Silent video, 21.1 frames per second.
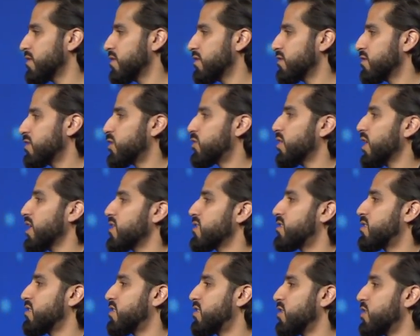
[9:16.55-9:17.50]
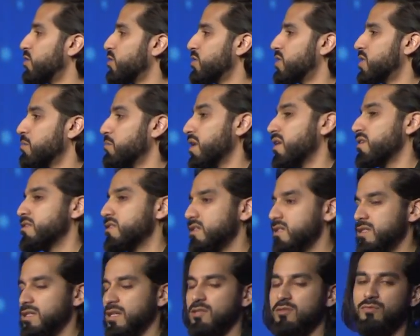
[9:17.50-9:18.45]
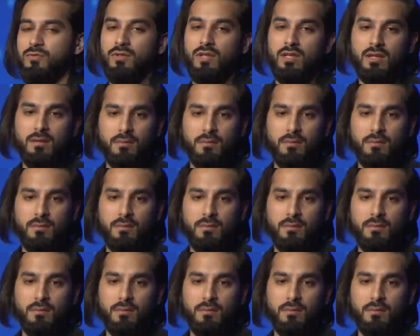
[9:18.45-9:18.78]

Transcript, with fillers: she tries to seduce him unsuccessfully.